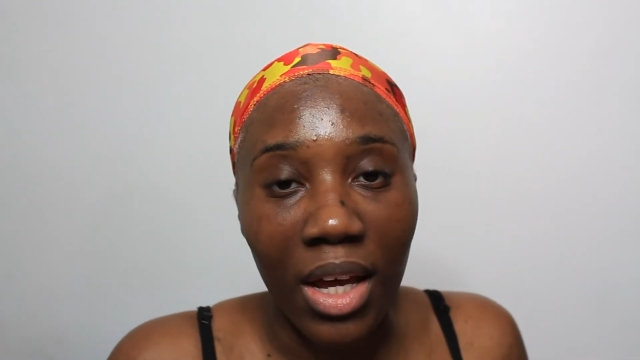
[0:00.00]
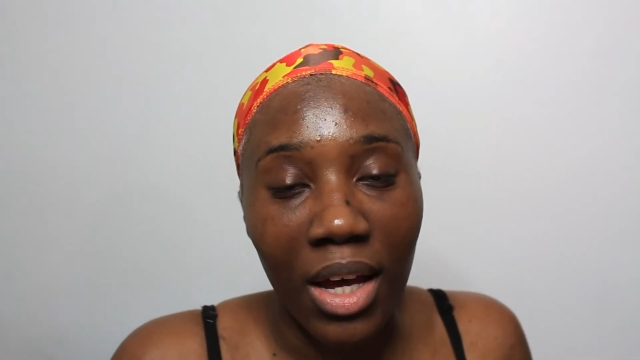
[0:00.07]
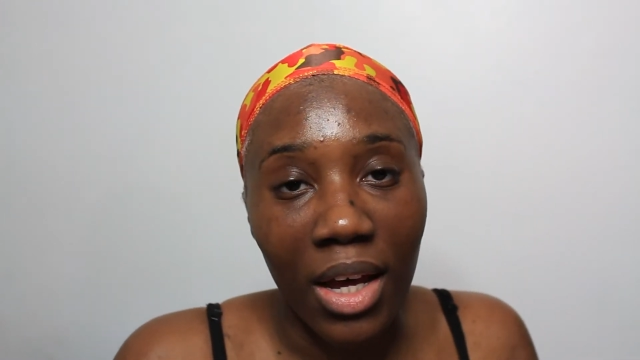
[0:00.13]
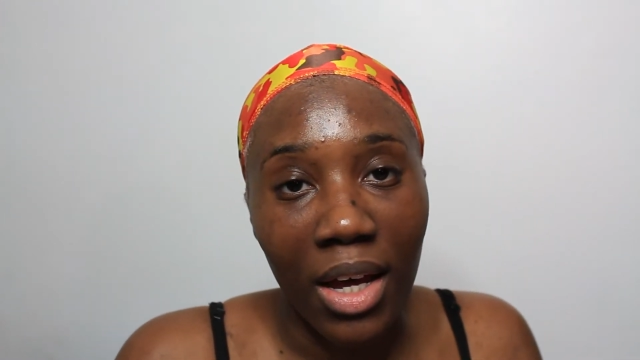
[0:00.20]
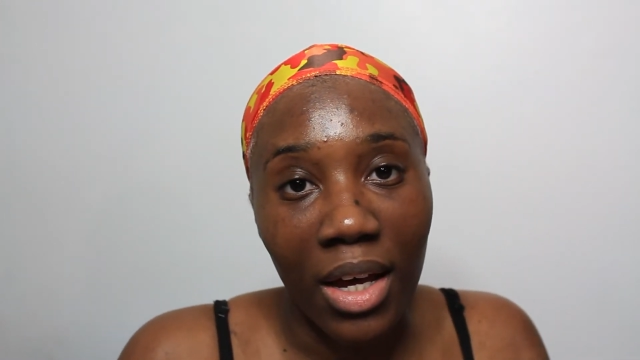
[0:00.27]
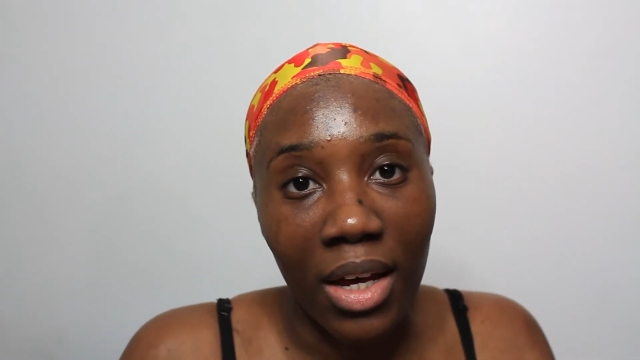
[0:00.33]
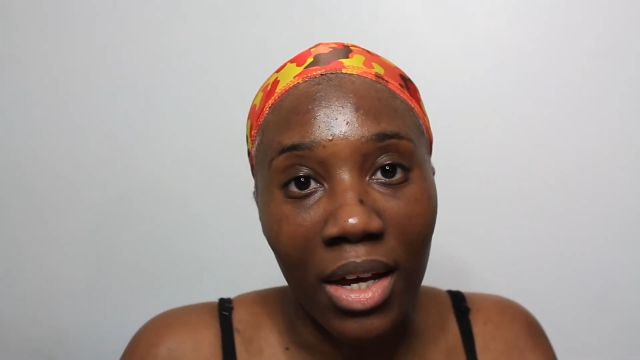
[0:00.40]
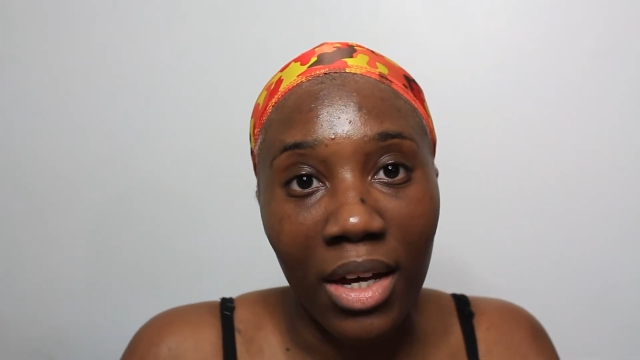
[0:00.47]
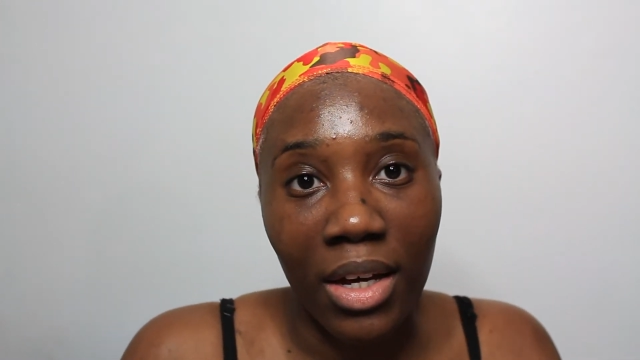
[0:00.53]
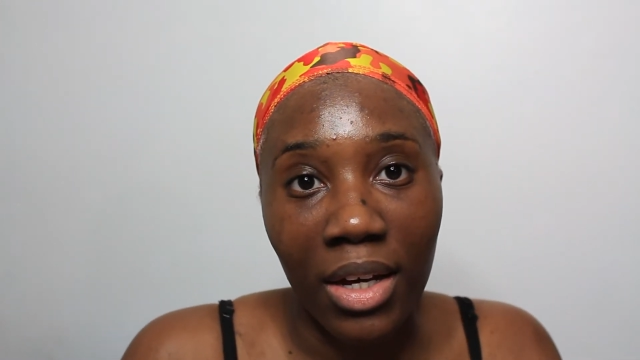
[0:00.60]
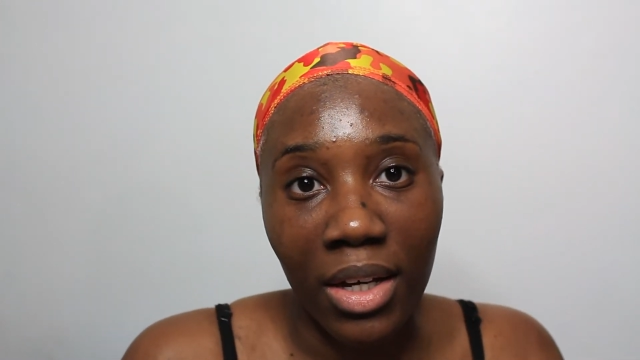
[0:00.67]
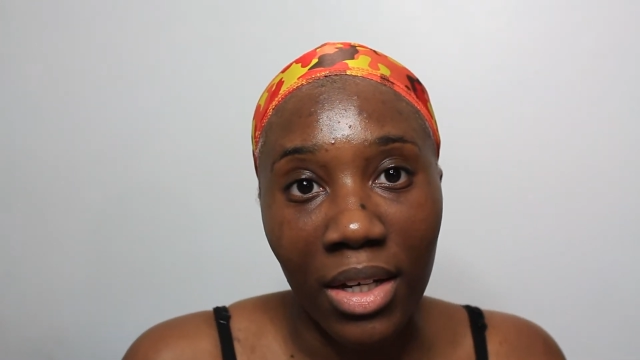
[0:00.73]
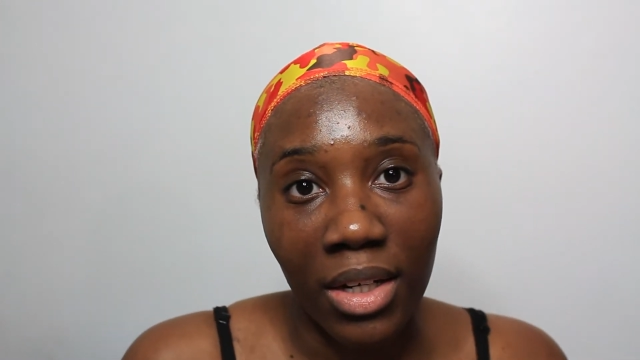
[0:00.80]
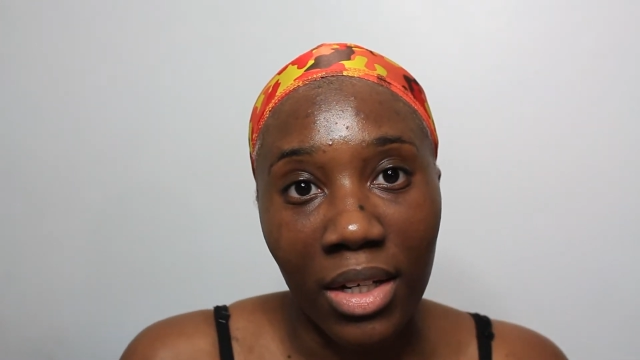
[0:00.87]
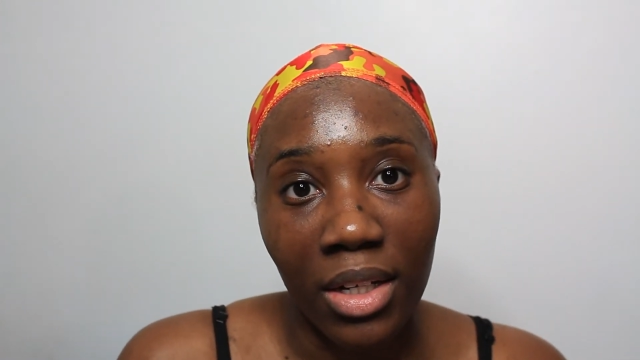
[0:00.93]

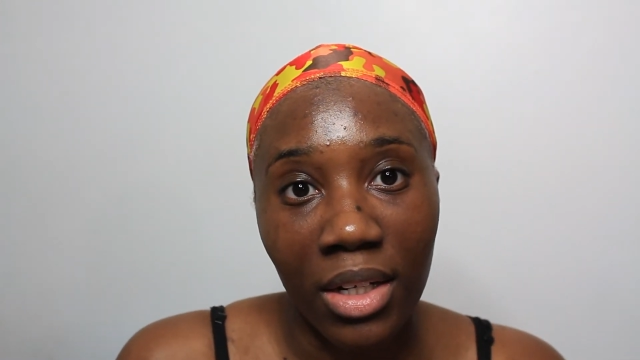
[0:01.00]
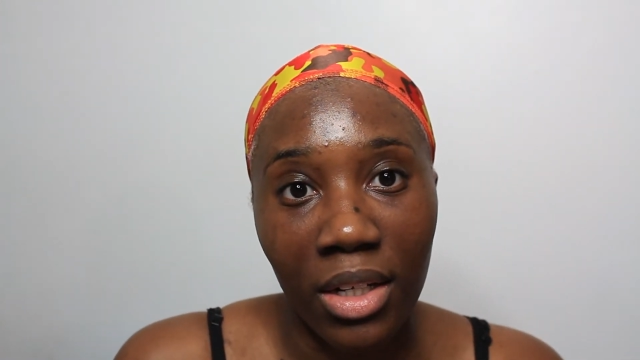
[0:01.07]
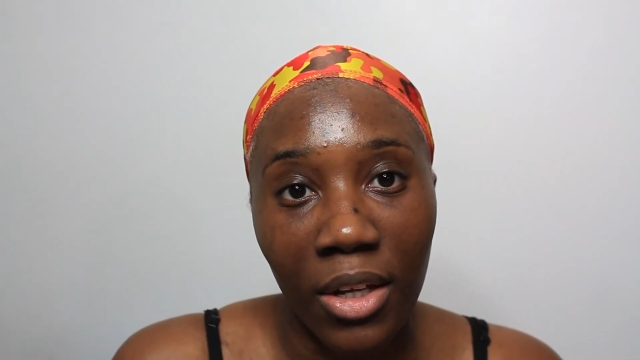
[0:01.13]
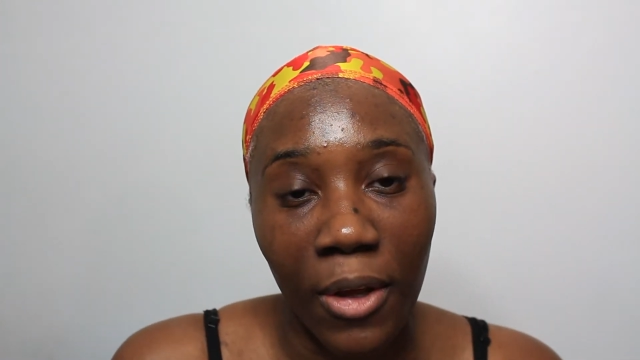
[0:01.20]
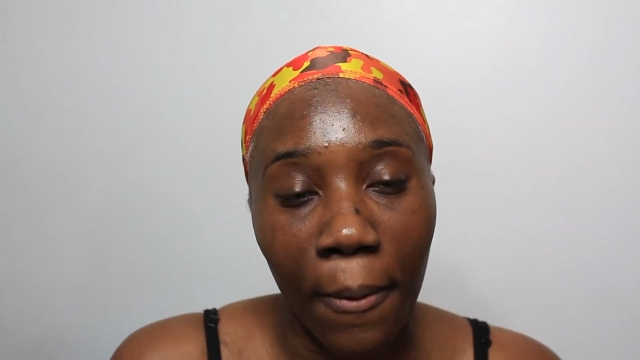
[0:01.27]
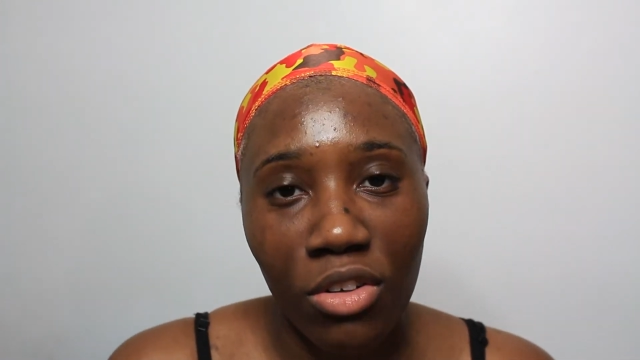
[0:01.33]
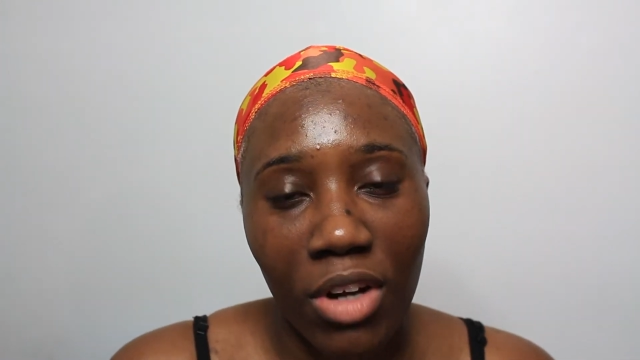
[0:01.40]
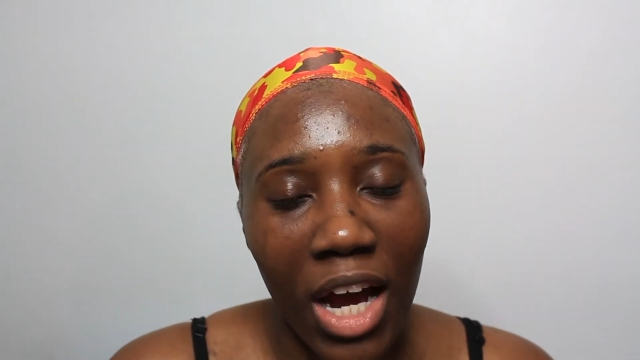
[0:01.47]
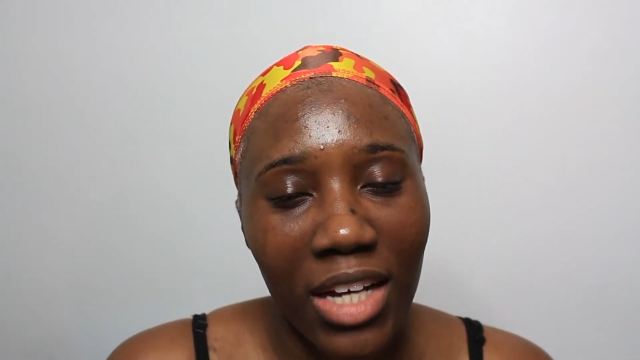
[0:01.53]
an Instagram,